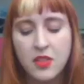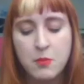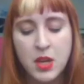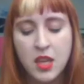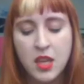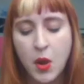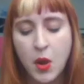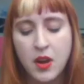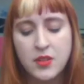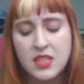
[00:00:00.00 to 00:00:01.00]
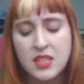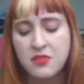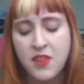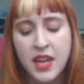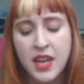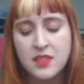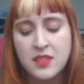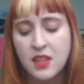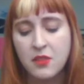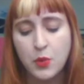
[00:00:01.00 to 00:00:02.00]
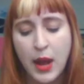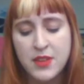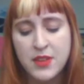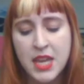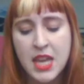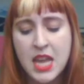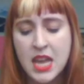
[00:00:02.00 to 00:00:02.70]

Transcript: the monkey bars in defiance of gravity,